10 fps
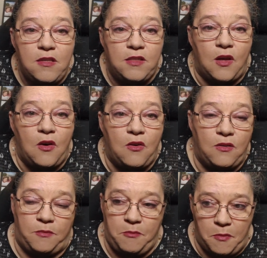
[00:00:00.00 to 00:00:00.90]
So
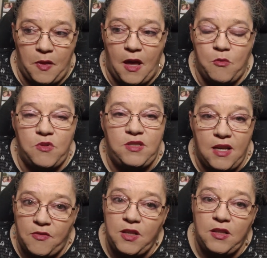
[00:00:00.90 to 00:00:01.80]
I would
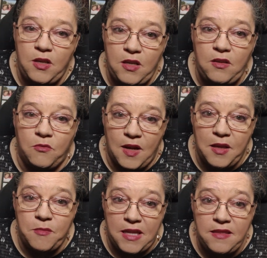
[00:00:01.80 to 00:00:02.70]
definitely
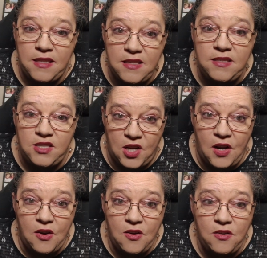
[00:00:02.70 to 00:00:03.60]
recommend this
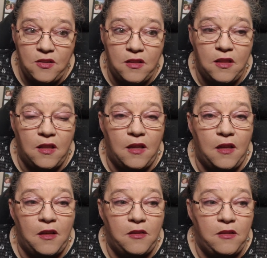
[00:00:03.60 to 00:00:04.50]
chair,
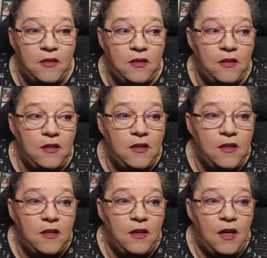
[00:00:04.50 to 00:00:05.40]
and
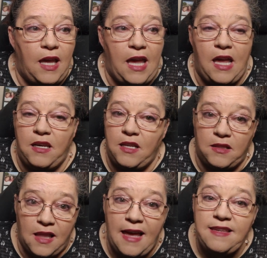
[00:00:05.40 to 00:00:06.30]
it
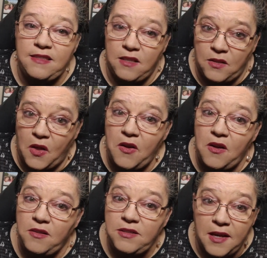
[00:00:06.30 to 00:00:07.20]
lasts a
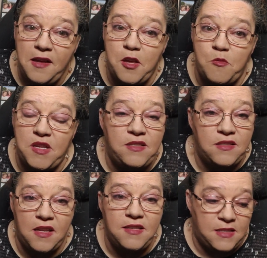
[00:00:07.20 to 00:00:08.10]
long time. It's
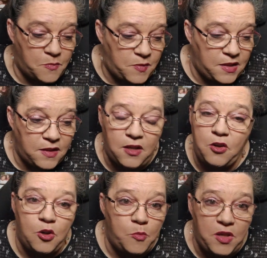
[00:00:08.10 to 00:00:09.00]
not something that
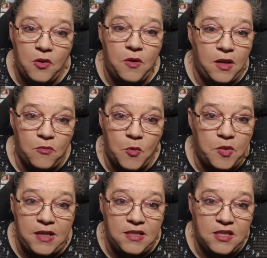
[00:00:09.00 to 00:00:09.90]
you're going to be going and
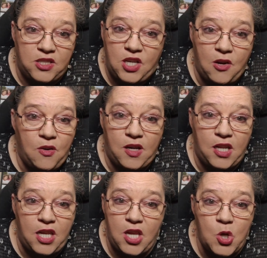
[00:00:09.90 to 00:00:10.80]
replacing the chair in a
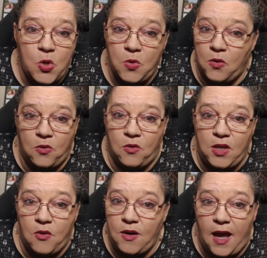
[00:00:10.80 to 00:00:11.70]
year or a
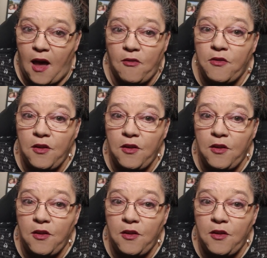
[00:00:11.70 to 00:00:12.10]
year and a half.